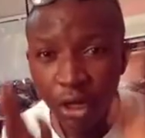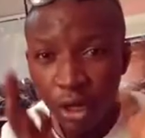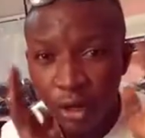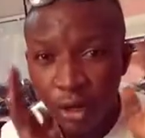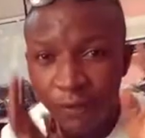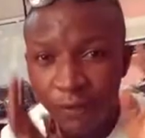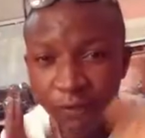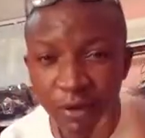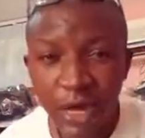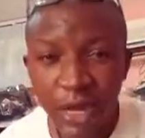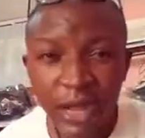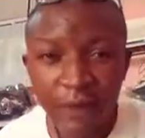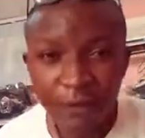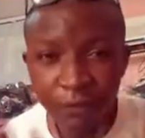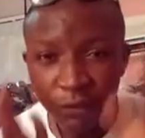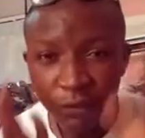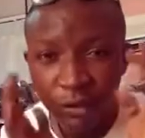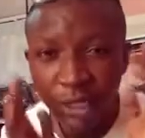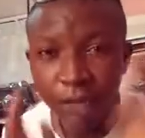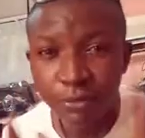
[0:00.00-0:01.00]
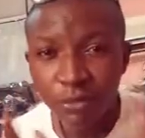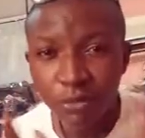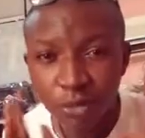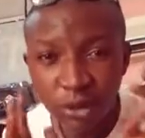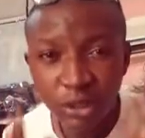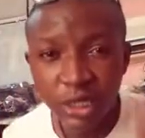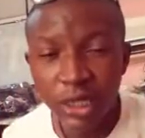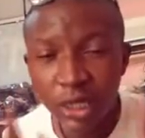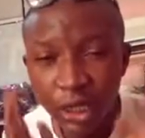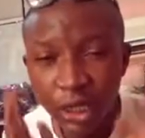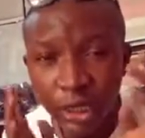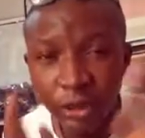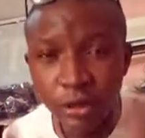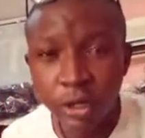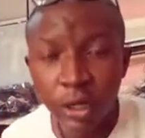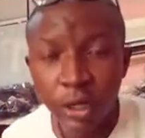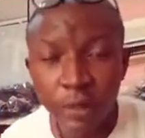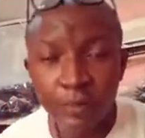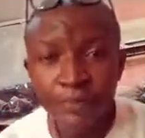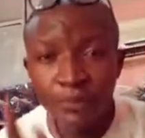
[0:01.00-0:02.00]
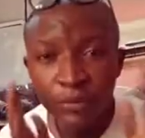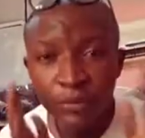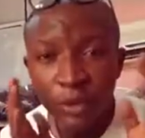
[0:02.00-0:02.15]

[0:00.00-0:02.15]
of life for them to stay indoor.